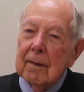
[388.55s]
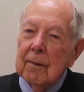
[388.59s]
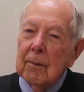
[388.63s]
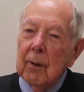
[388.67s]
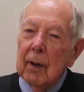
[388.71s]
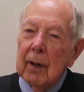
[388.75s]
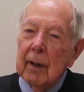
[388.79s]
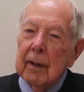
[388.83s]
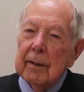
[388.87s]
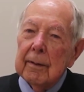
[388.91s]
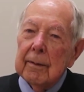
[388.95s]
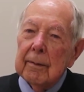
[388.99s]

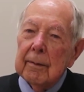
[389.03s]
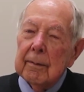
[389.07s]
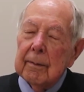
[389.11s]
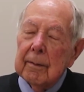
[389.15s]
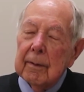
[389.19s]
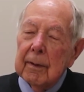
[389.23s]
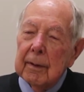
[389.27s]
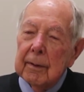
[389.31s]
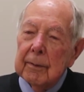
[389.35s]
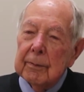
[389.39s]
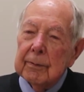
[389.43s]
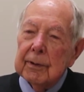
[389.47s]
Well,
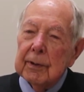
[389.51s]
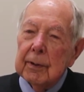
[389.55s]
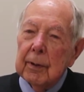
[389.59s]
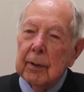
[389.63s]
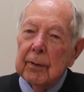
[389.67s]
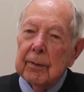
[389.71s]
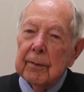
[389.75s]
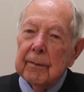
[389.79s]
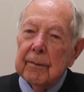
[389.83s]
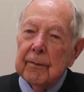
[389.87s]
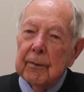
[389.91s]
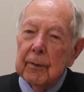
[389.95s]
I, I was
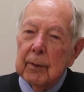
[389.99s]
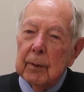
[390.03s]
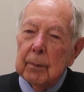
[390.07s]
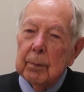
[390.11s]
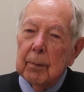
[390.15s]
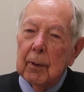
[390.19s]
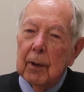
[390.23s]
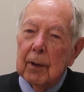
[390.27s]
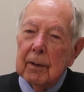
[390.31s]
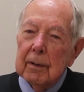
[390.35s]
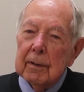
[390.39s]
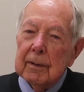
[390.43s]
on the
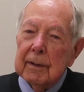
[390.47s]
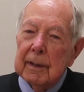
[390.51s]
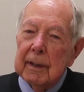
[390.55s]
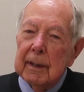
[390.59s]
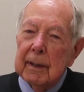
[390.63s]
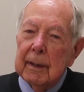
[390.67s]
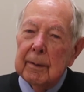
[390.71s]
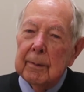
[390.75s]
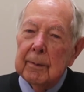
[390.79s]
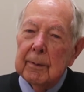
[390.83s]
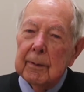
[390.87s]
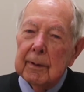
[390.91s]
football
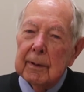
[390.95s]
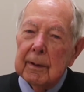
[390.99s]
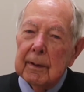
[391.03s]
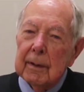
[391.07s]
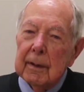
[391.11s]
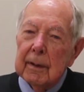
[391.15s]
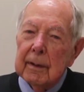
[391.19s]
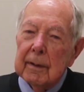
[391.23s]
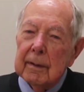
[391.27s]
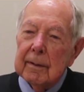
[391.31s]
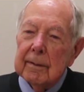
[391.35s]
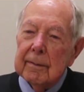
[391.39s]
team, and
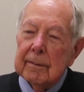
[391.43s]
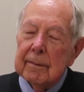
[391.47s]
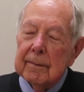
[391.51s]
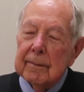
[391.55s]
uh,